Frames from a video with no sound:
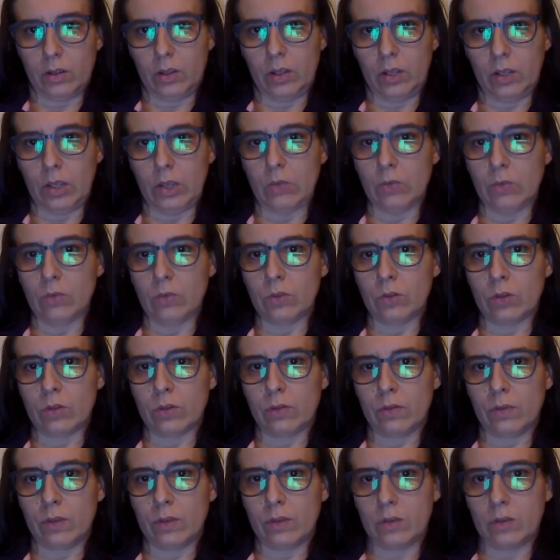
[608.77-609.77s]
use
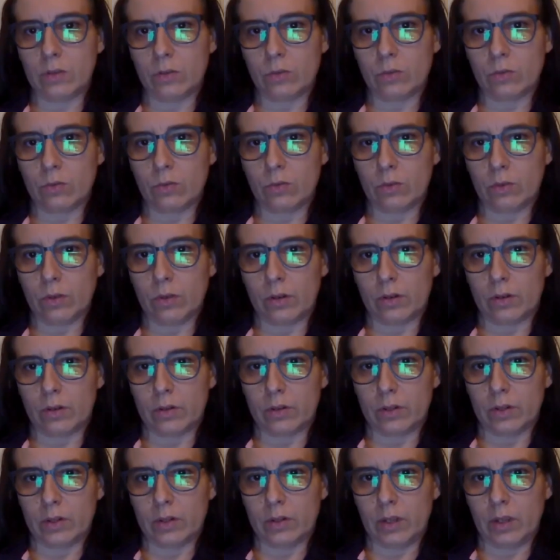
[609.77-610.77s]
of this tool,
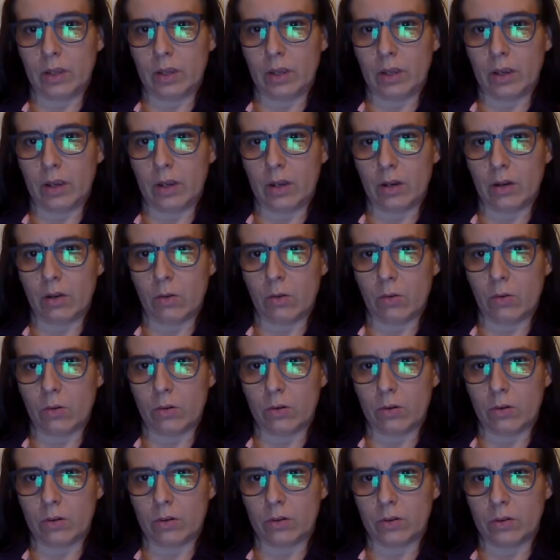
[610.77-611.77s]
artistic and
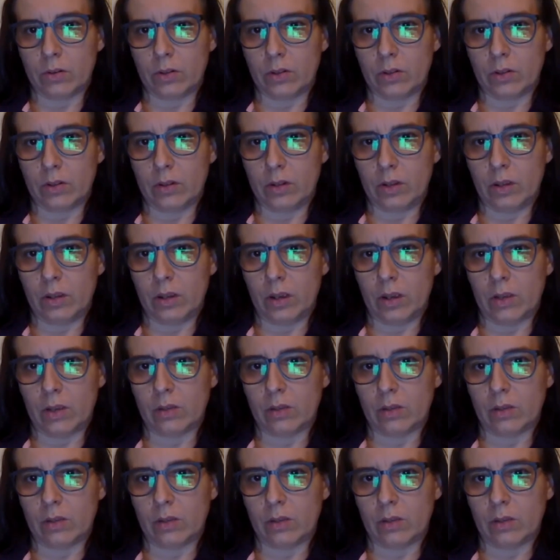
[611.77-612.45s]
non-artistic,